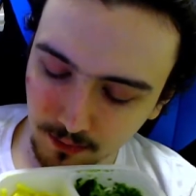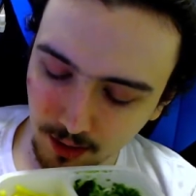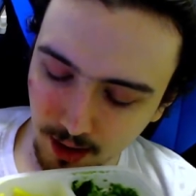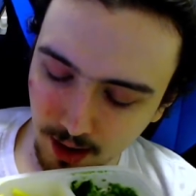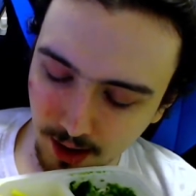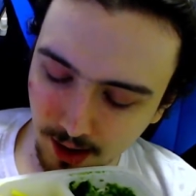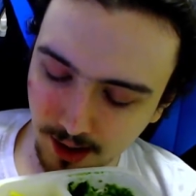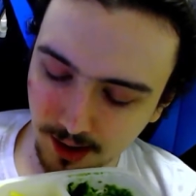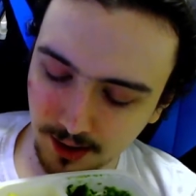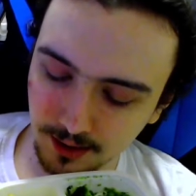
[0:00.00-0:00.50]

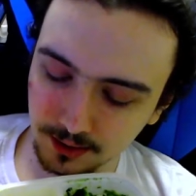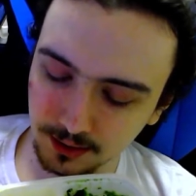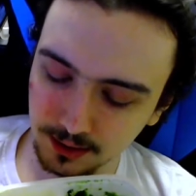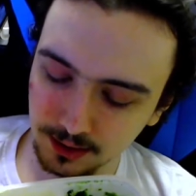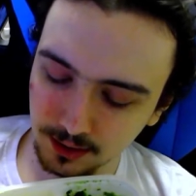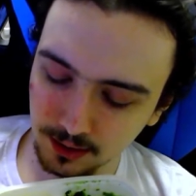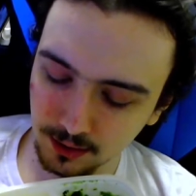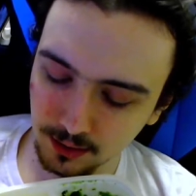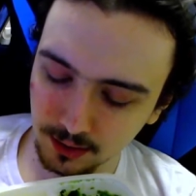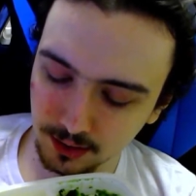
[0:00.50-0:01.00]
The
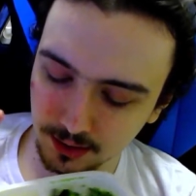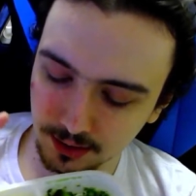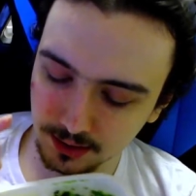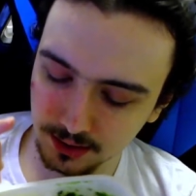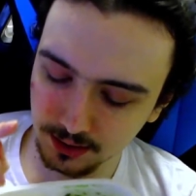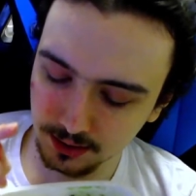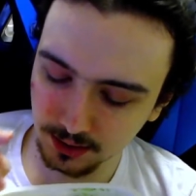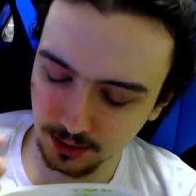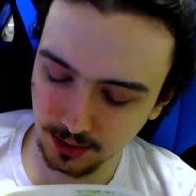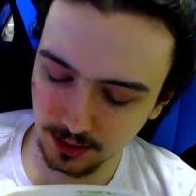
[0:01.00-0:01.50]
noodles,
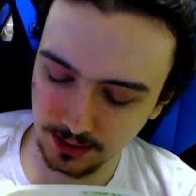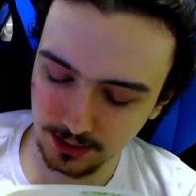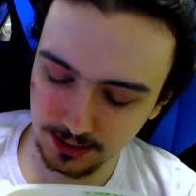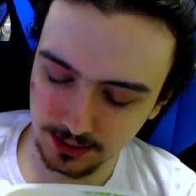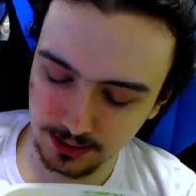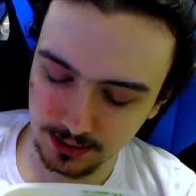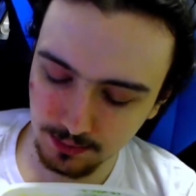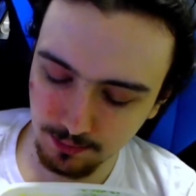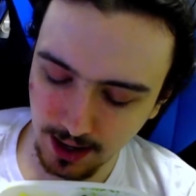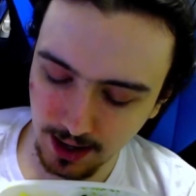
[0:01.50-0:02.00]
or I guess
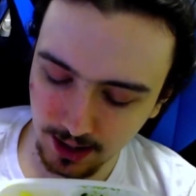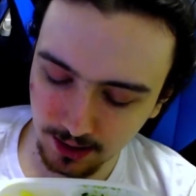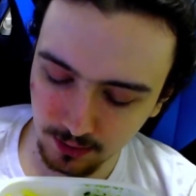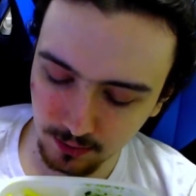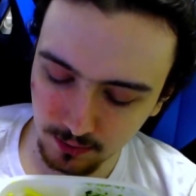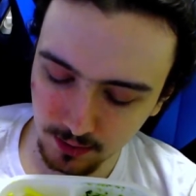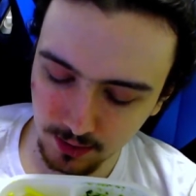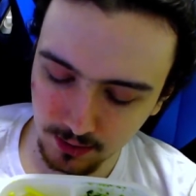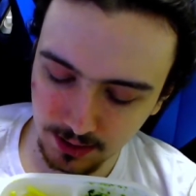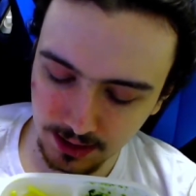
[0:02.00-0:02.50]
the
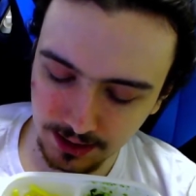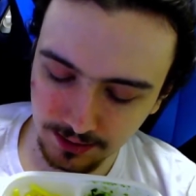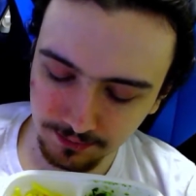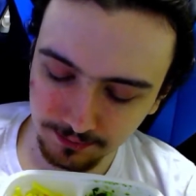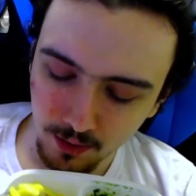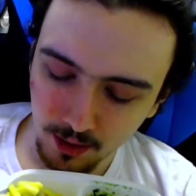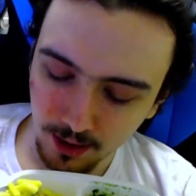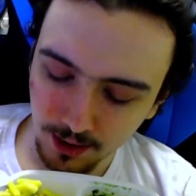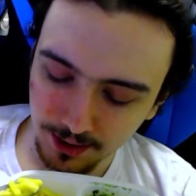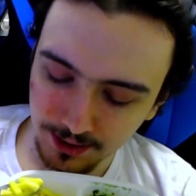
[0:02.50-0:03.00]
macaroni
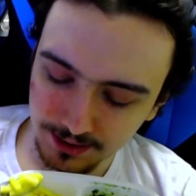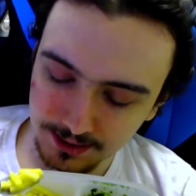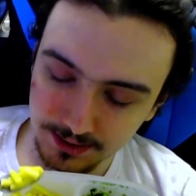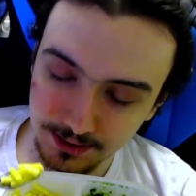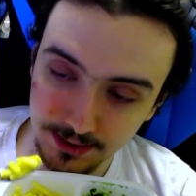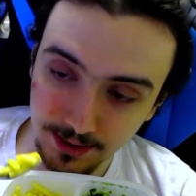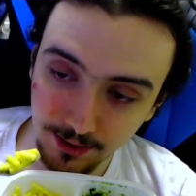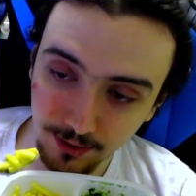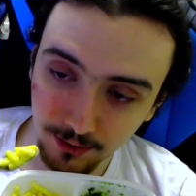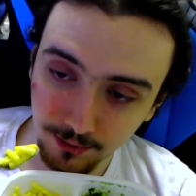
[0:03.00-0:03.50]

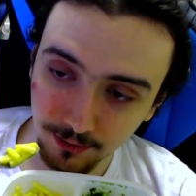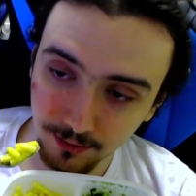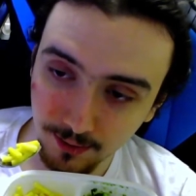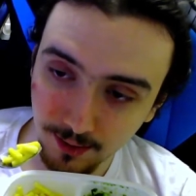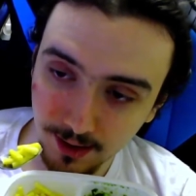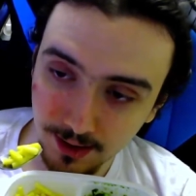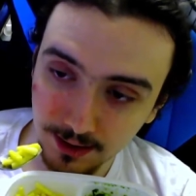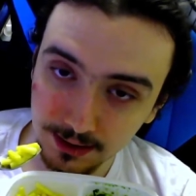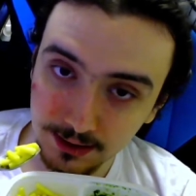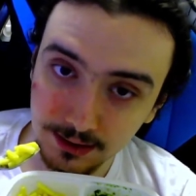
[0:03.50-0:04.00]
itself,
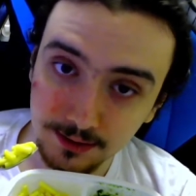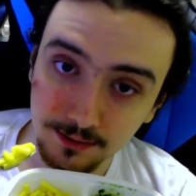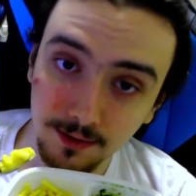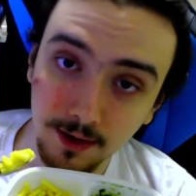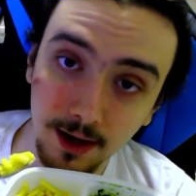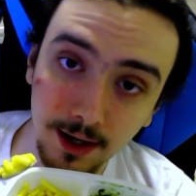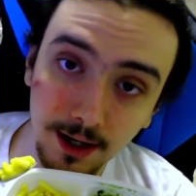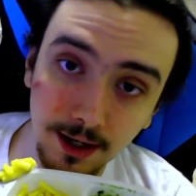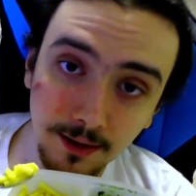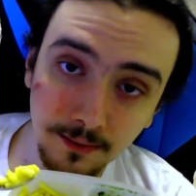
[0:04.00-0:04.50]
is
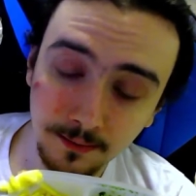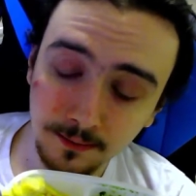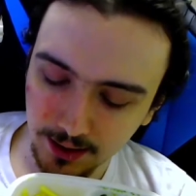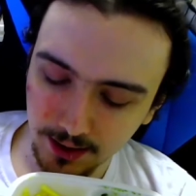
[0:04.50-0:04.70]
fine.